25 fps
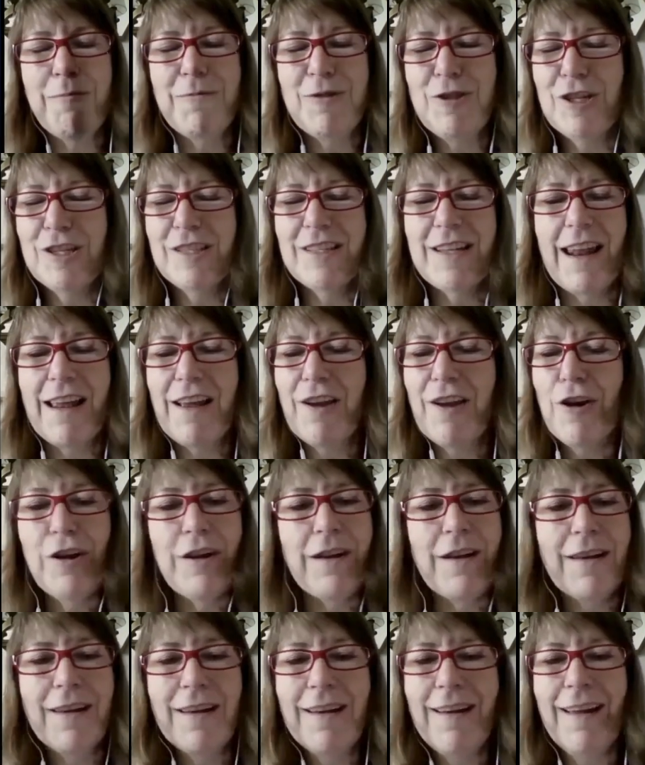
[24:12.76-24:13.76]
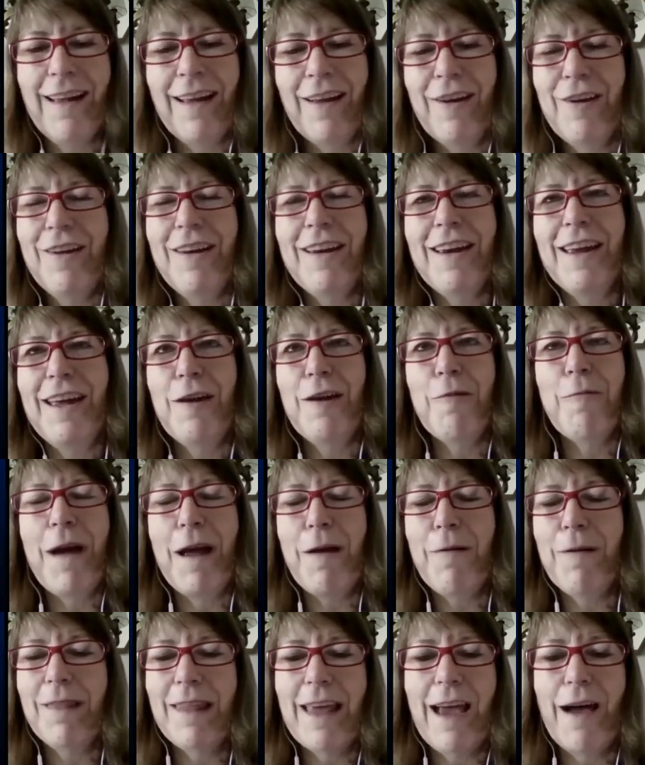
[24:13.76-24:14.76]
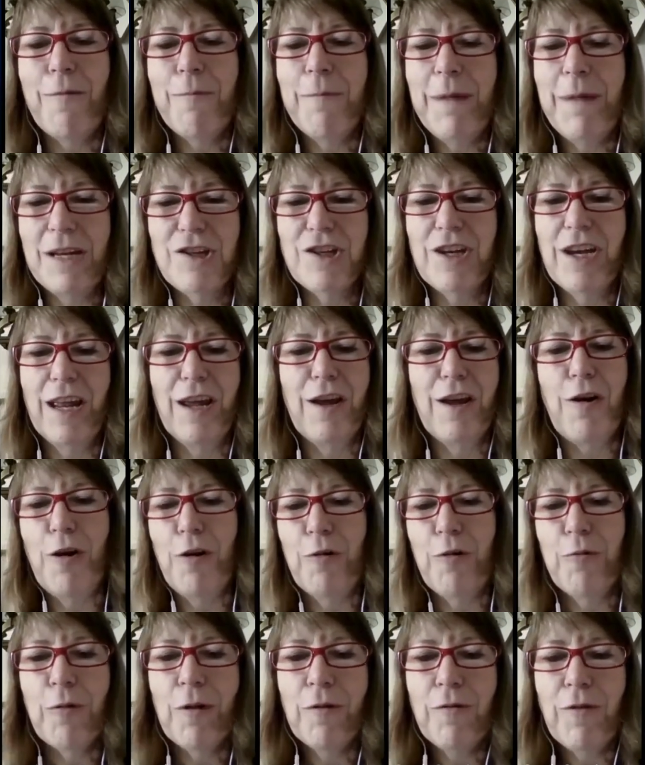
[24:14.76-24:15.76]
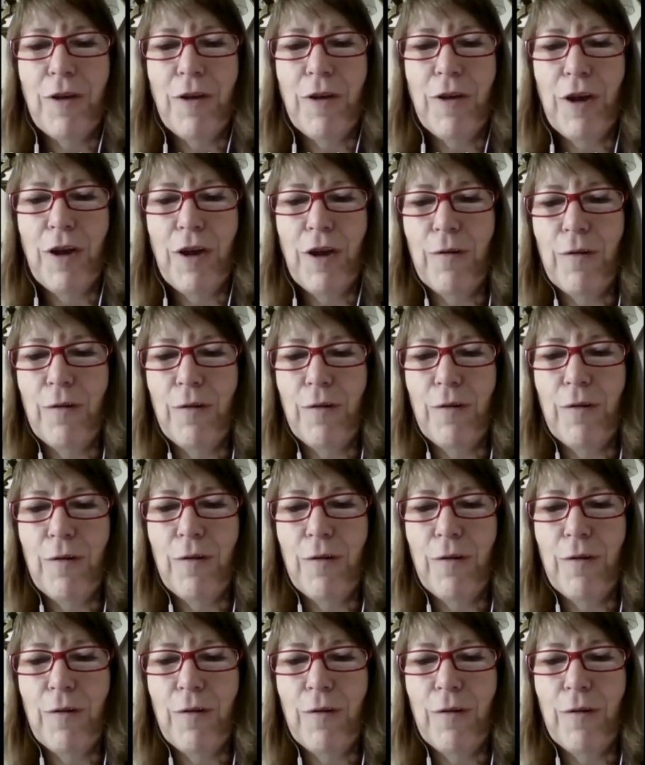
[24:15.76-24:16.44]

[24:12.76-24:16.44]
Just couldn't get away without mentioning code reviews.